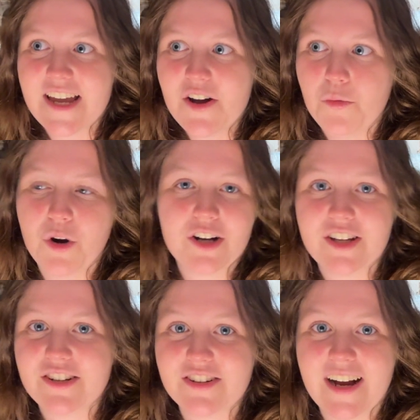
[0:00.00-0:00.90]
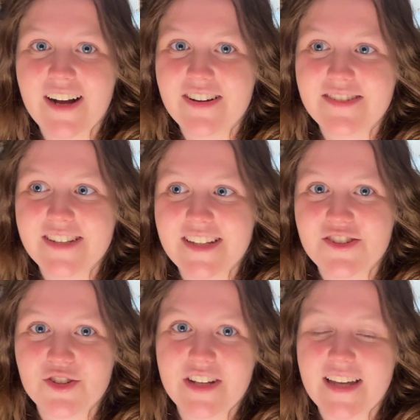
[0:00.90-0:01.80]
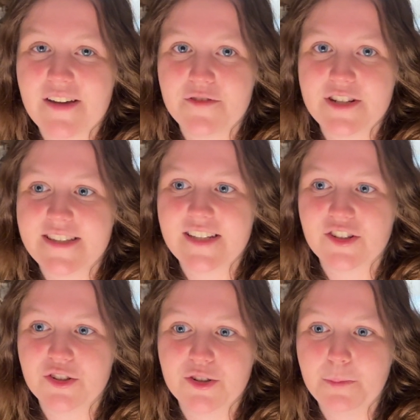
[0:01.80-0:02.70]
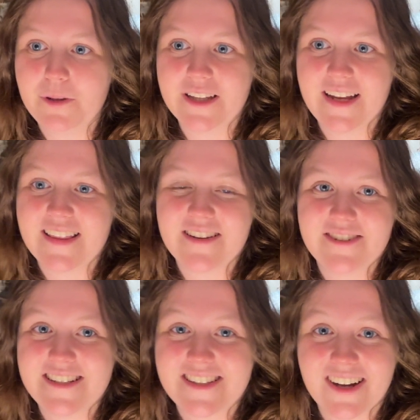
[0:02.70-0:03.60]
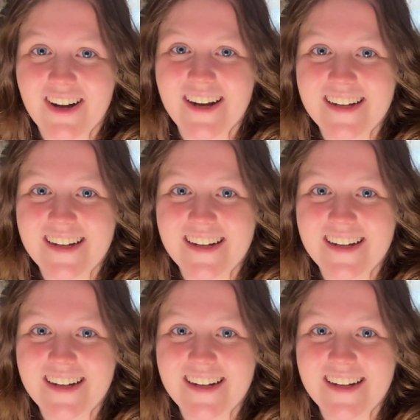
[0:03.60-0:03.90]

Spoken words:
walking around, enjoying every single plane that we saw,